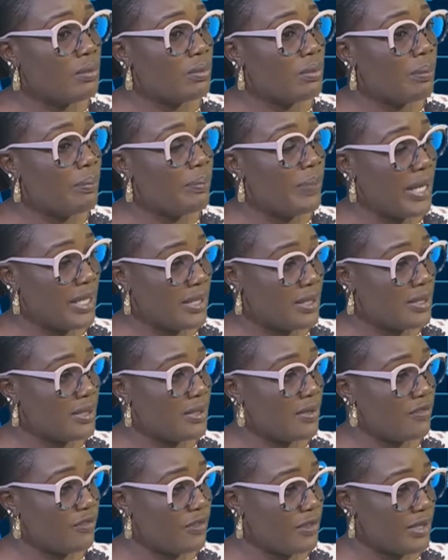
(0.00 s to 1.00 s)
best
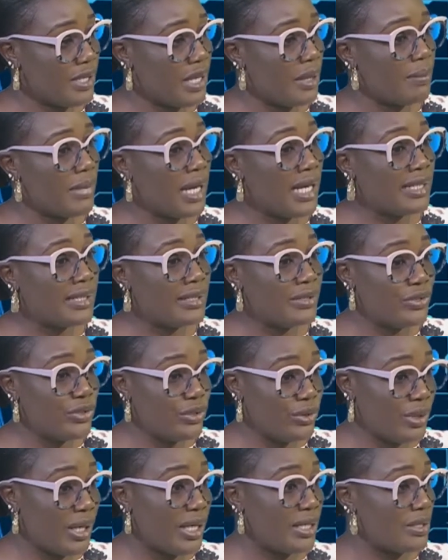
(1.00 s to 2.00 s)
for them. And
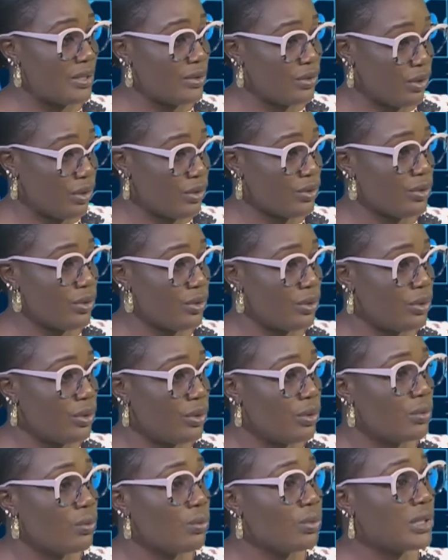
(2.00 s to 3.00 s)
you as the doctor
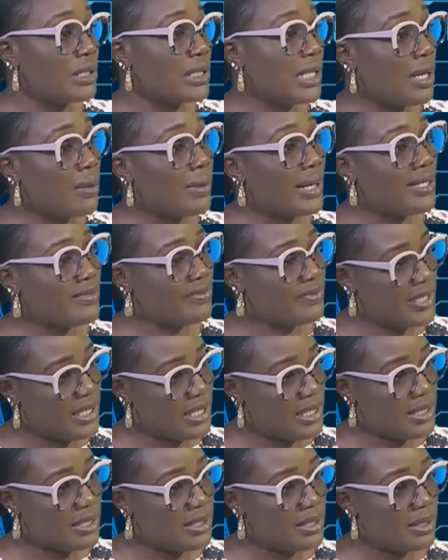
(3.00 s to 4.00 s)
would now
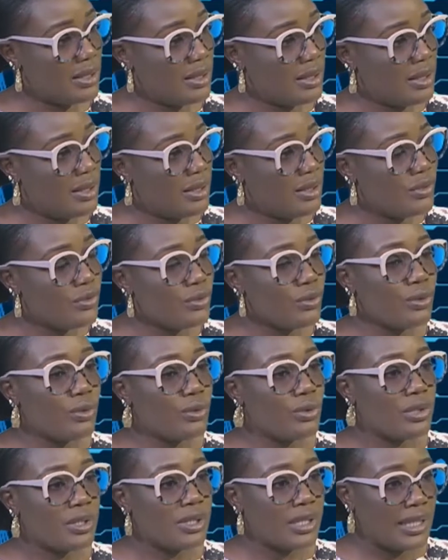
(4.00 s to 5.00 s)
advise. So
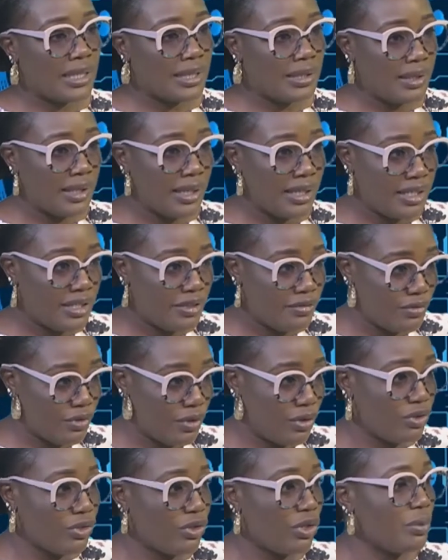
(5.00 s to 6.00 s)
like I give you
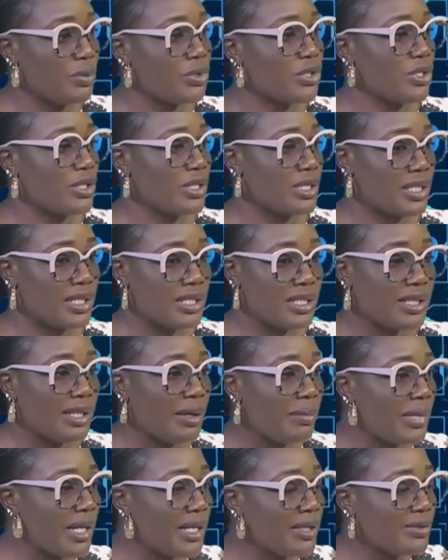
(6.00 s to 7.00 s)
all the options and say there are
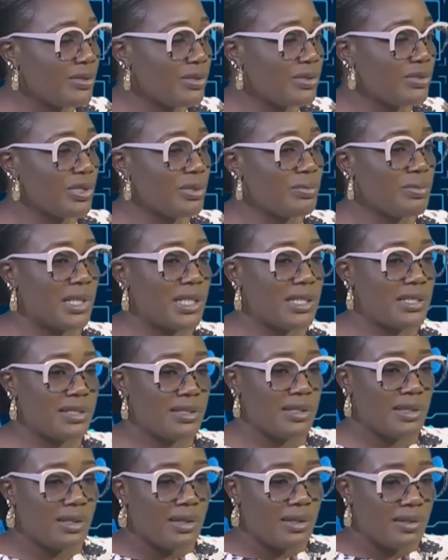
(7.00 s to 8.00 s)
medical treatments.
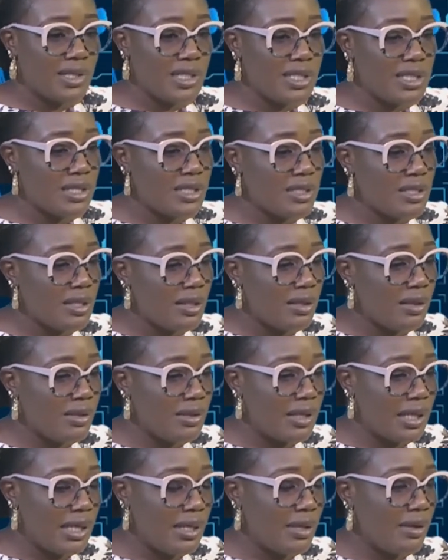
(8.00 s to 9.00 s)
This is
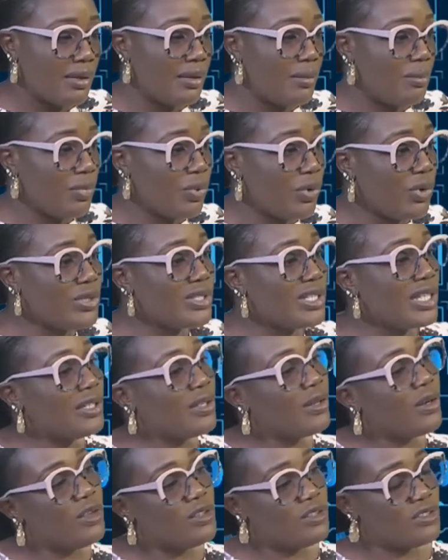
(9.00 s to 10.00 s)
the pros and the
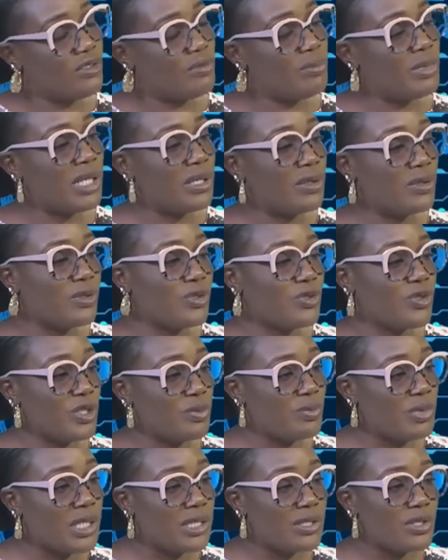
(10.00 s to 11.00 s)
cons of medical
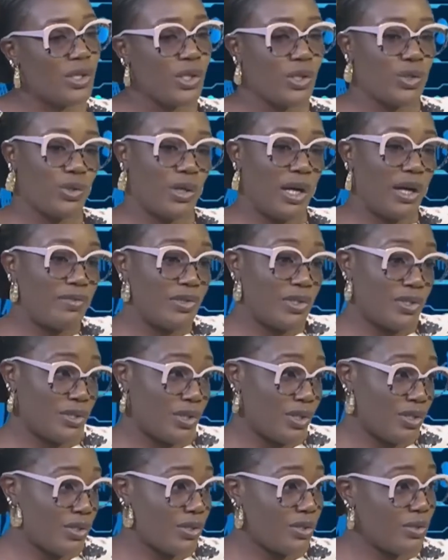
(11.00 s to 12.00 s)
treatment. You have the
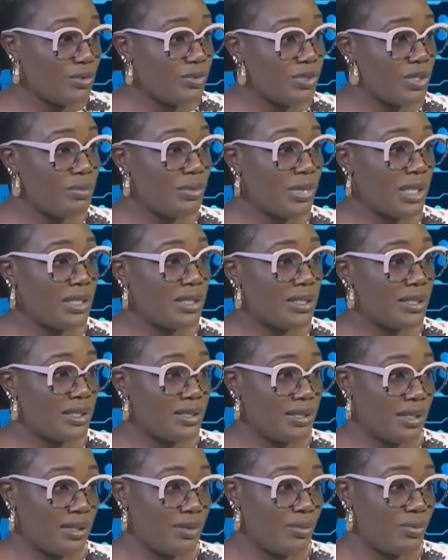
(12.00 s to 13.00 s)
surgical treatment. These
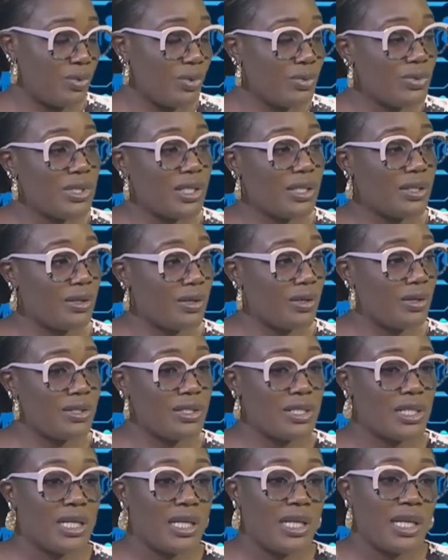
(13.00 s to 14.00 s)
are the pros and the cons.
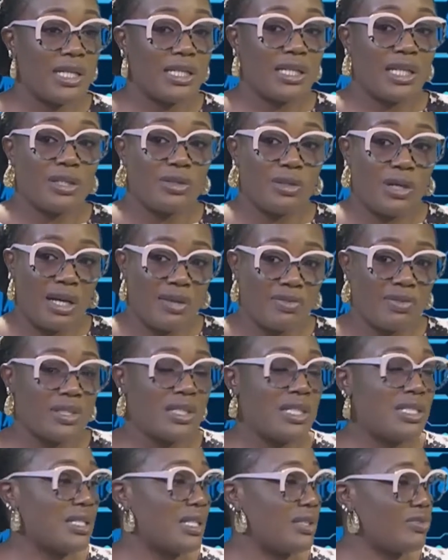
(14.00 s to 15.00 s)
And then you have the
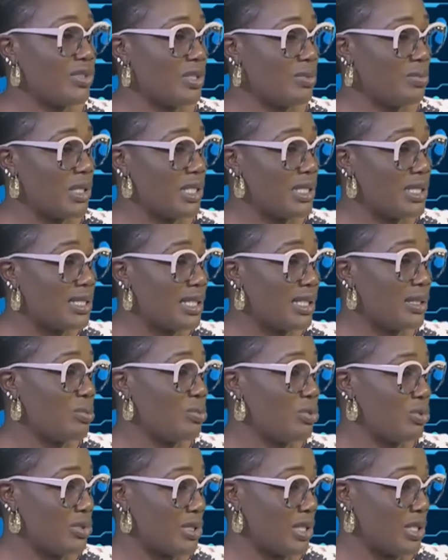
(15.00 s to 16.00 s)
laser treatment. These are the
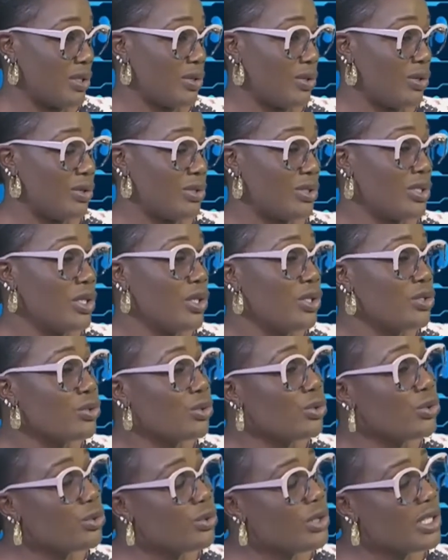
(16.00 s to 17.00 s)
pros and the cons. So
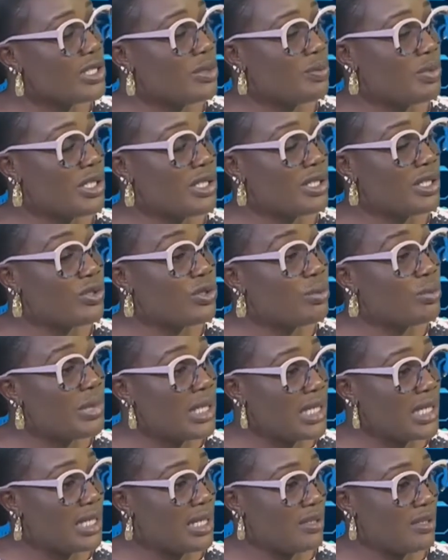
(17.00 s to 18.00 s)
you as a patient, you're
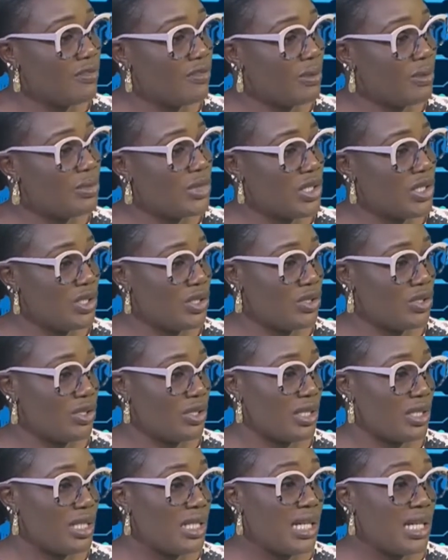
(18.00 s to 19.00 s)
making an informed decision
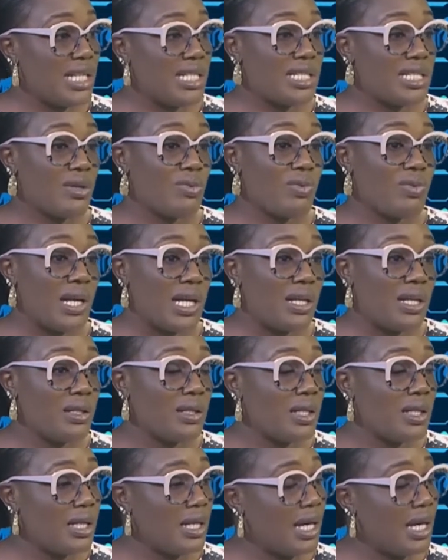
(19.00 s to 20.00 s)
and say, well,
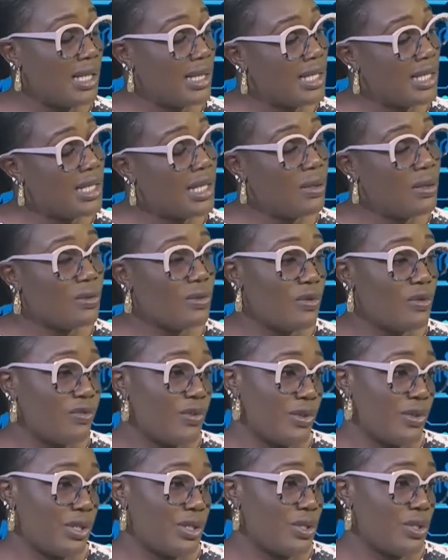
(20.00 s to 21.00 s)
I think I'll go
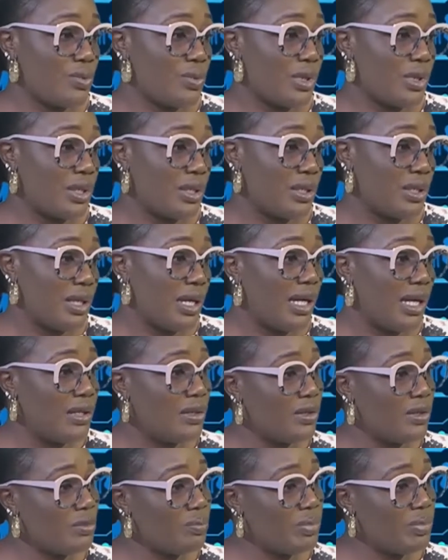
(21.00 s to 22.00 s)
for this one and
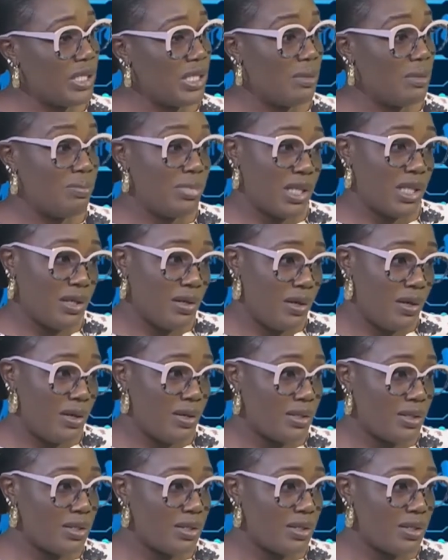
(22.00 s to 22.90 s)
not B because